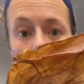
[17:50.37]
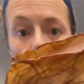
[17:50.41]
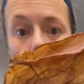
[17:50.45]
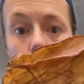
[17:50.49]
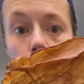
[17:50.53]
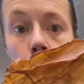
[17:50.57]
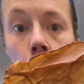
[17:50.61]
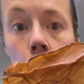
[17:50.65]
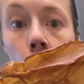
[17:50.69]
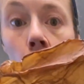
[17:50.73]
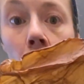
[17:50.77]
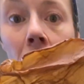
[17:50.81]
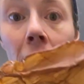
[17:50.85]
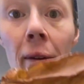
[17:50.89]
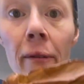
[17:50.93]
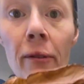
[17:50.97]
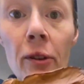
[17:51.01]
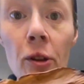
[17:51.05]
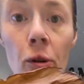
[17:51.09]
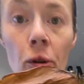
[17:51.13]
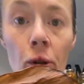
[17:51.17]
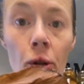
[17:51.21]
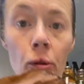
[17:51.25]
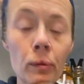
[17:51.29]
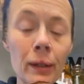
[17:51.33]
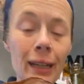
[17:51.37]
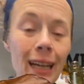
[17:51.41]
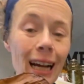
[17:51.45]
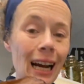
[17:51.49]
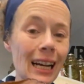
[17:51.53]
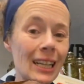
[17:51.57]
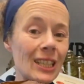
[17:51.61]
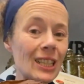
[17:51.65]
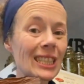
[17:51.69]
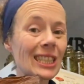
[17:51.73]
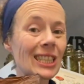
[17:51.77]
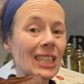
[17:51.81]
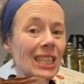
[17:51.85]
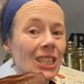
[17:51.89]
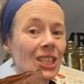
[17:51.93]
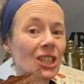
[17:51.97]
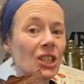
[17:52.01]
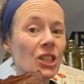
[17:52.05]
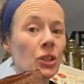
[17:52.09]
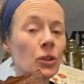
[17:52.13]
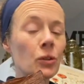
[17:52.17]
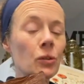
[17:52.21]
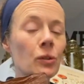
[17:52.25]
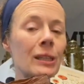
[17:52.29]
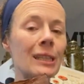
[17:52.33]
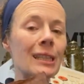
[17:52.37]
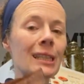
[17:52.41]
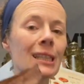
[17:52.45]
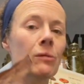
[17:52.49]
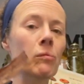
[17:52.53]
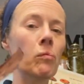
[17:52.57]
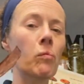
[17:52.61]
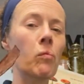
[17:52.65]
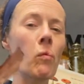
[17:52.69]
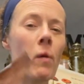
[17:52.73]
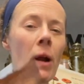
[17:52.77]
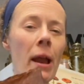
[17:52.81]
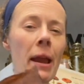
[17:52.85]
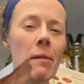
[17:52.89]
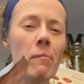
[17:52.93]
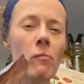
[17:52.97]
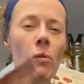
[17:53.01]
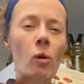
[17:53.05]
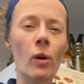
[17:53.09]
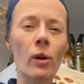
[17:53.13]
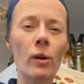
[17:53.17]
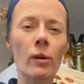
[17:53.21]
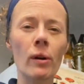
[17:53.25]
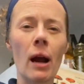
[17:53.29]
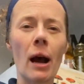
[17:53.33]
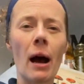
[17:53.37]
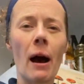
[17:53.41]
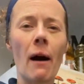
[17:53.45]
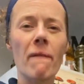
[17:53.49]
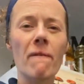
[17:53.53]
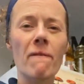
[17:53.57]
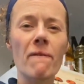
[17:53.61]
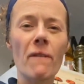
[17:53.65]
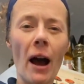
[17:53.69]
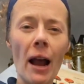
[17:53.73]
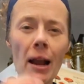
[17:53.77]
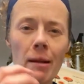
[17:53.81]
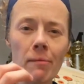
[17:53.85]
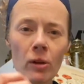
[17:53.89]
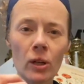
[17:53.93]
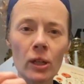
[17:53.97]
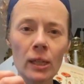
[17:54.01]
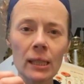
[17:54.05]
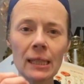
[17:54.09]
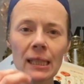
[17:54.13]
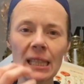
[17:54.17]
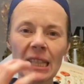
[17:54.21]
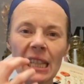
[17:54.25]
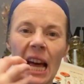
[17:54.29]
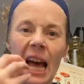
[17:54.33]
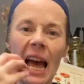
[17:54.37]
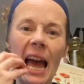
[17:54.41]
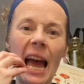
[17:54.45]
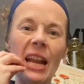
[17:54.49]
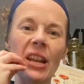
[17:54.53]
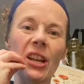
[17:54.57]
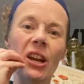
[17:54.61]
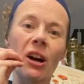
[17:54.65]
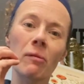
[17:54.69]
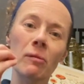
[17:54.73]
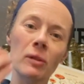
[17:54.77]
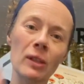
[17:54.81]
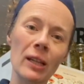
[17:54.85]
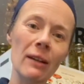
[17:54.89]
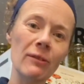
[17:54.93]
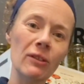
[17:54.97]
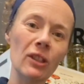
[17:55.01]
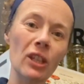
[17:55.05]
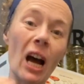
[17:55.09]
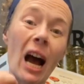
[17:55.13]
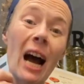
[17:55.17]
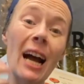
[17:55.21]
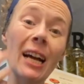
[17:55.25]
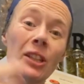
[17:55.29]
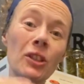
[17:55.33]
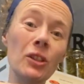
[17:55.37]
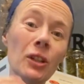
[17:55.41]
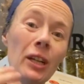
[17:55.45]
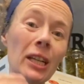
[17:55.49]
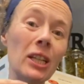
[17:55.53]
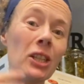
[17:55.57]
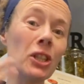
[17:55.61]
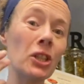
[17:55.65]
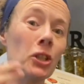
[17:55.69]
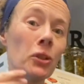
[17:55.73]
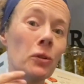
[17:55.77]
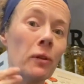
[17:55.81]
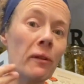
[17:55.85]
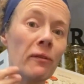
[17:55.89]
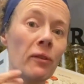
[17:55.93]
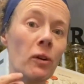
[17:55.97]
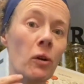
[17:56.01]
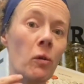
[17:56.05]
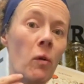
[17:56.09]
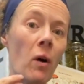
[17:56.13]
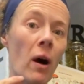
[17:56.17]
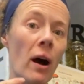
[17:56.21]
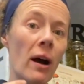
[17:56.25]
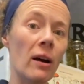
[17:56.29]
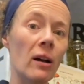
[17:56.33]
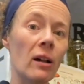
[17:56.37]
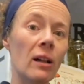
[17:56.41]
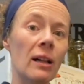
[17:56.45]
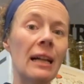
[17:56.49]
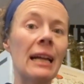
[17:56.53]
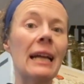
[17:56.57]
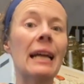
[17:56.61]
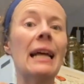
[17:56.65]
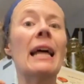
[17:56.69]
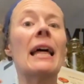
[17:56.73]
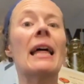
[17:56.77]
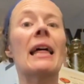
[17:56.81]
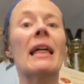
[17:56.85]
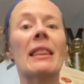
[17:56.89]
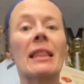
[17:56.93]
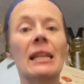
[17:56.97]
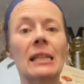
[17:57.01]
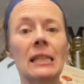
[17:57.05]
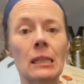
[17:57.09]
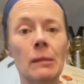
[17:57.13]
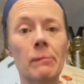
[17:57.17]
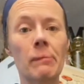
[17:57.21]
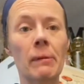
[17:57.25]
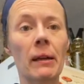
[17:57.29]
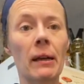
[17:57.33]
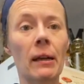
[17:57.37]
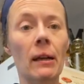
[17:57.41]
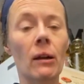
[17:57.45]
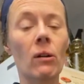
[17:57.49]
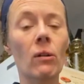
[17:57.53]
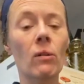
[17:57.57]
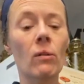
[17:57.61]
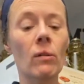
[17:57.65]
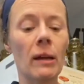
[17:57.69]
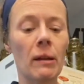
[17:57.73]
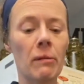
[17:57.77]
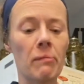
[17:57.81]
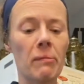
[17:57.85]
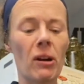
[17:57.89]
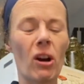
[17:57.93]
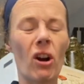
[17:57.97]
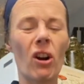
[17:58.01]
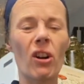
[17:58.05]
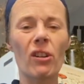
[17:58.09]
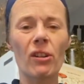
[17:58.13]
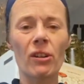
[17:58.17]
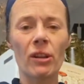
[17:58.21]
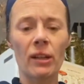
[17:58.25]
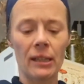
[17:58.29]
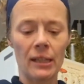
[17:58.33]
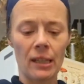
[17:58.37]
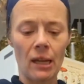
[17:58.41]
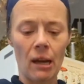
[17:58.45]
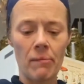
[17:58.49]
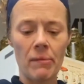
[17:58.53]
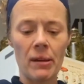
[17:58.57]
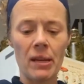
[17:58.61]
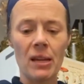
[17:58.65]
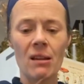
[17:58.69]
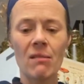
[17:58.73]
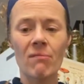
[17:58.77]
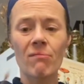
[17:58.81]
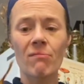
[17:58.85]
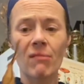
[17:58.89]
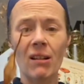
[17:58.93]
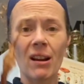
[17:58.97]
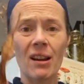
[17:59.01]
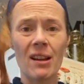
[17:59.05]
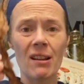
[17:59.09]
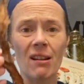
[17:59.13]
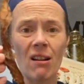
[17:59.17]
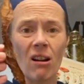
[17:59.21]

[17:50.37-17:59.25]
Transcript: So if you were to rehydrate, try and chew, this is way more fibrous. You almost have to hydrate it, chew it for a while, and then spit it out. It'd be hard on a tummy, right?